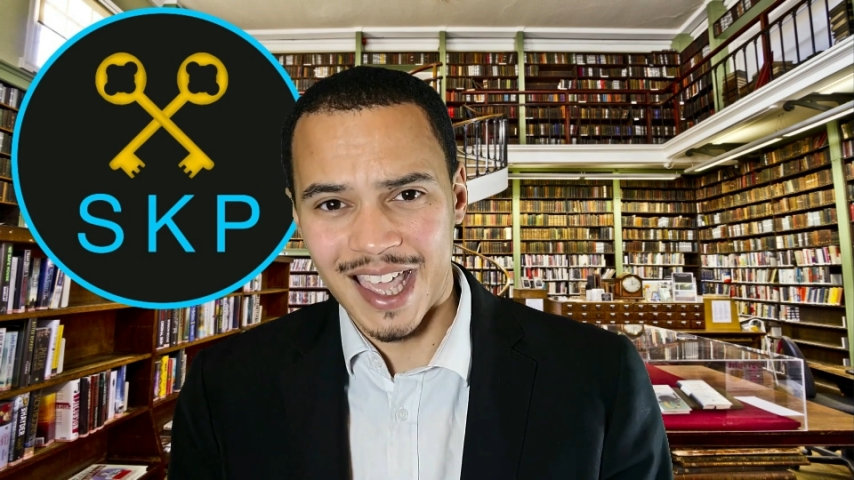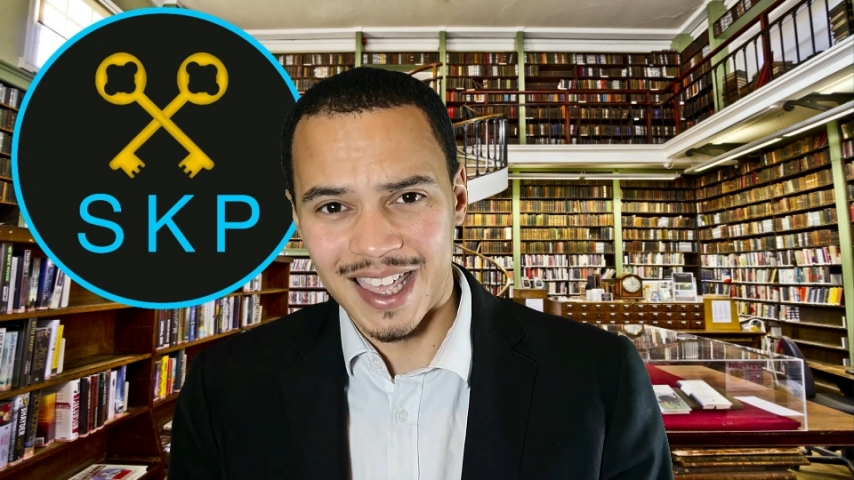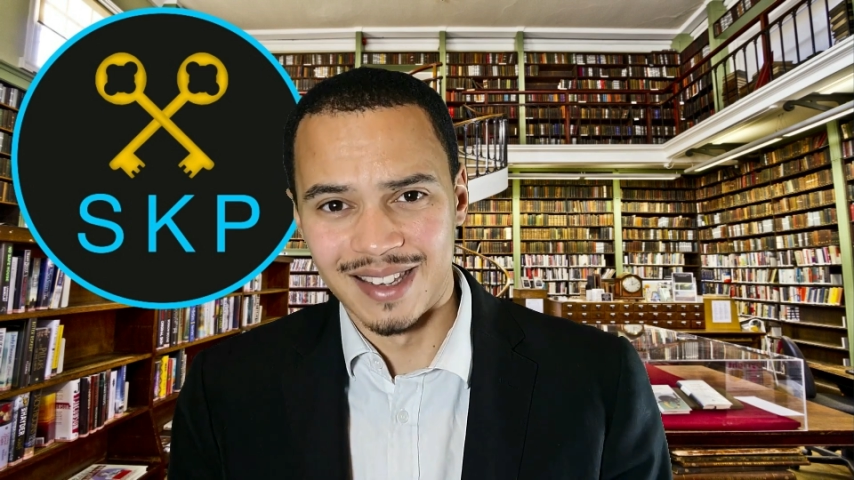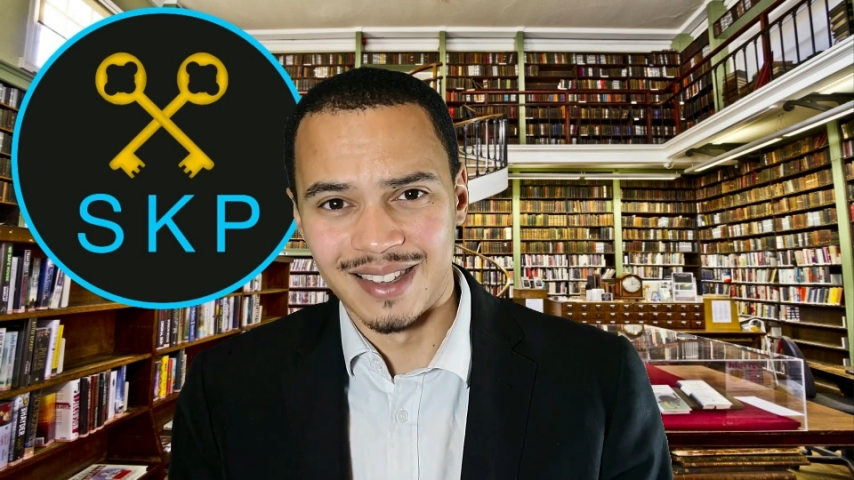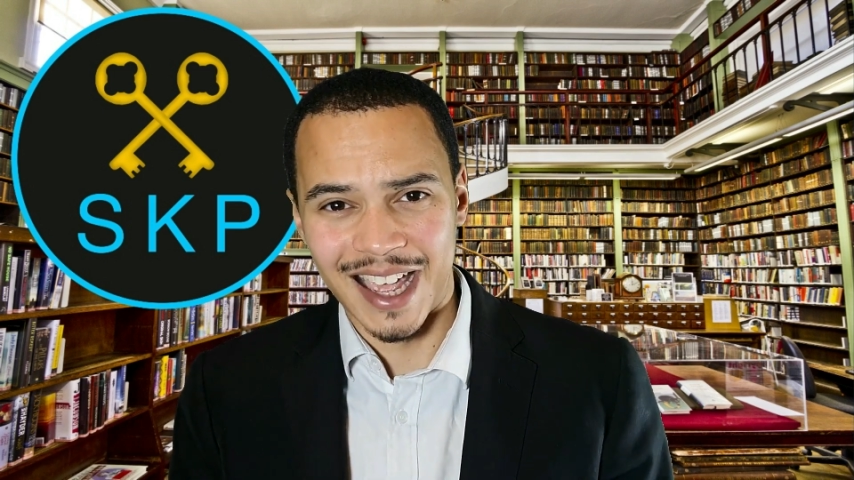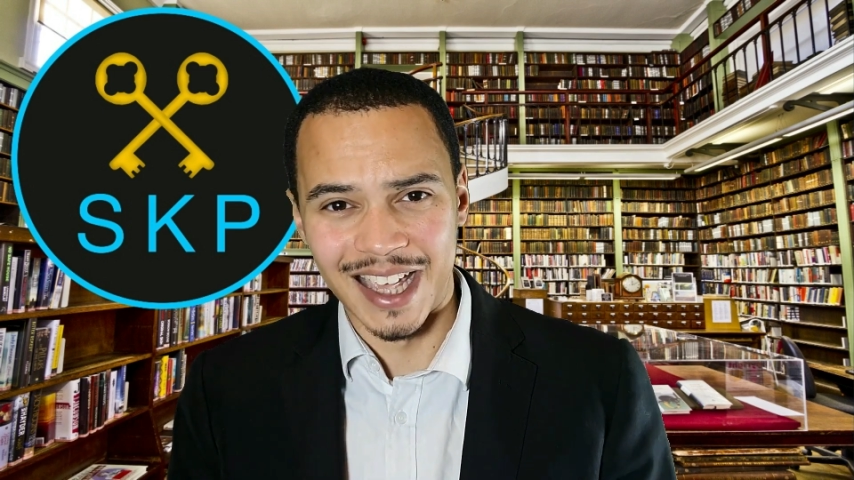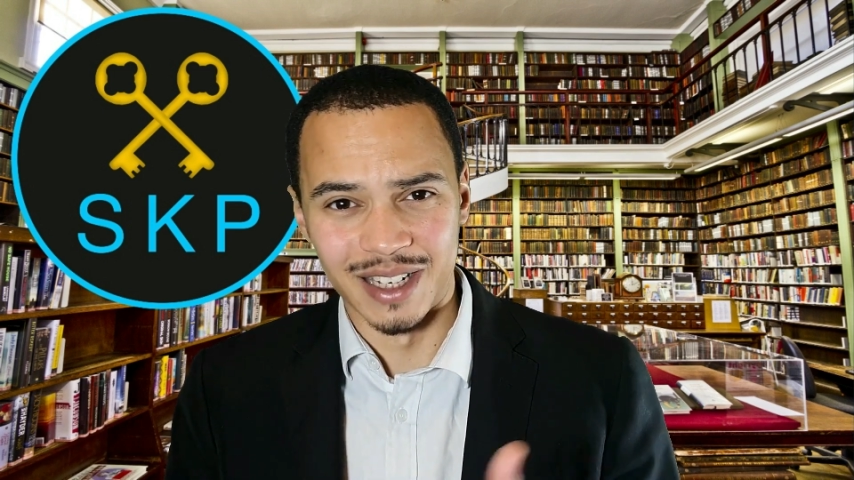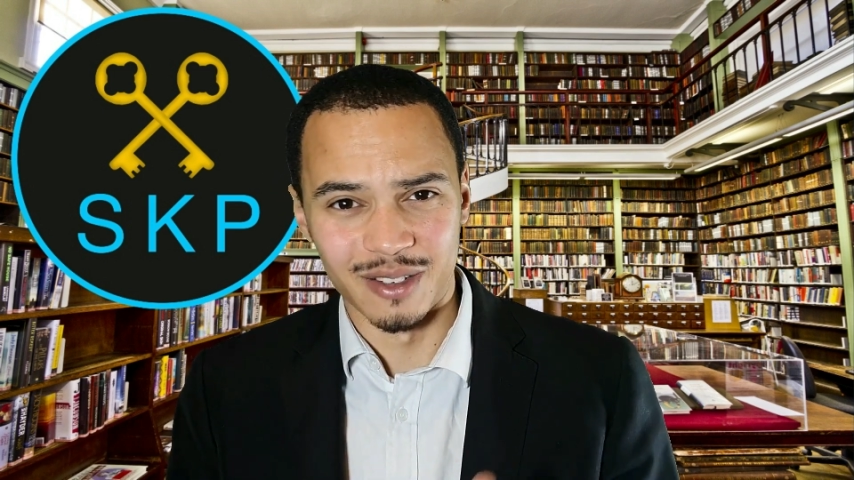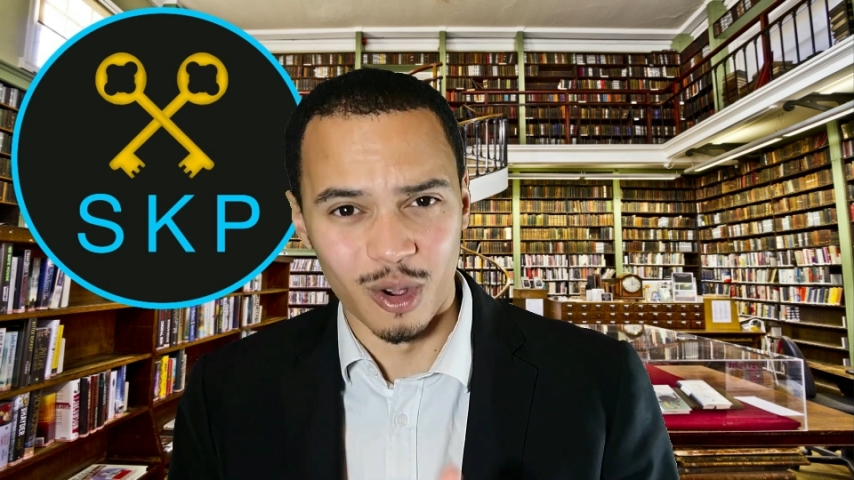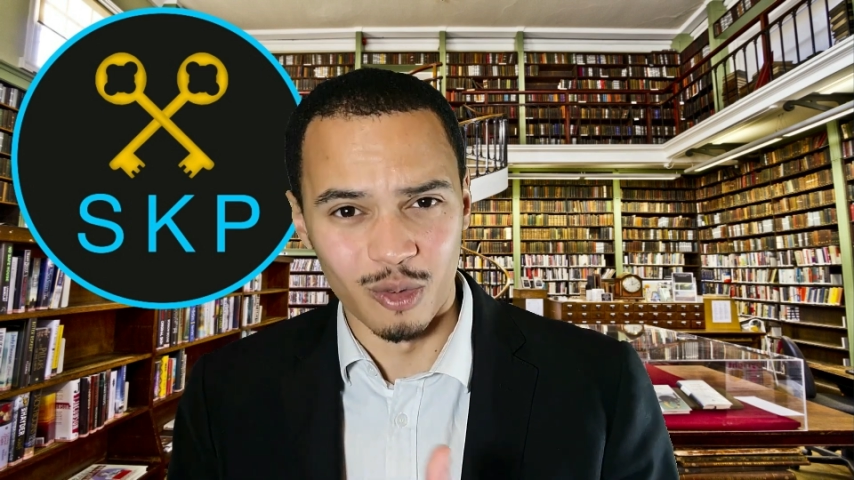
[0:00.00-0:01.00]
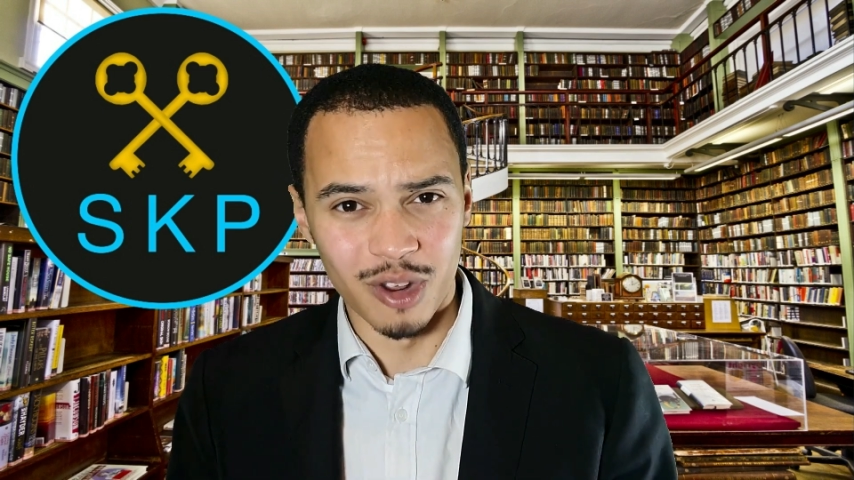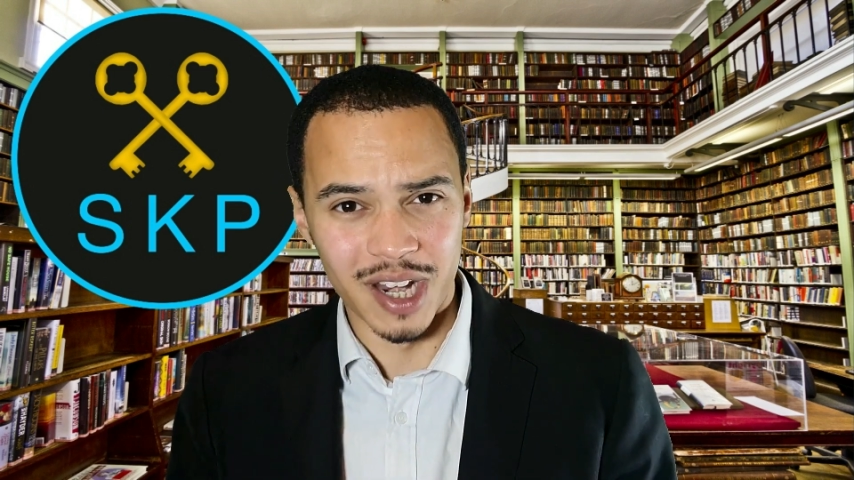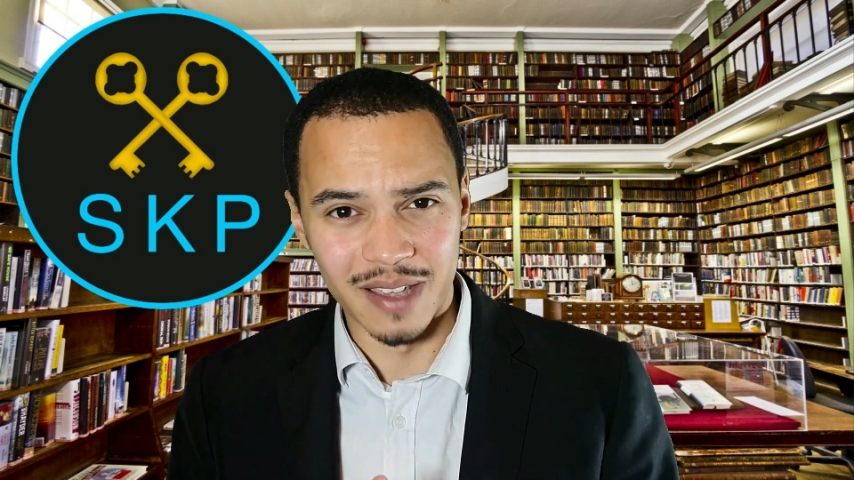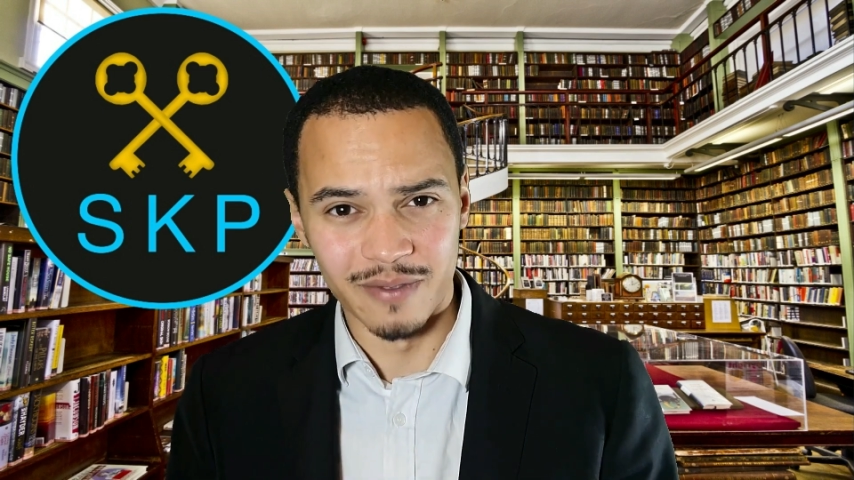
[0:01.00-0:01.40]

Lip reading: then that he'd got really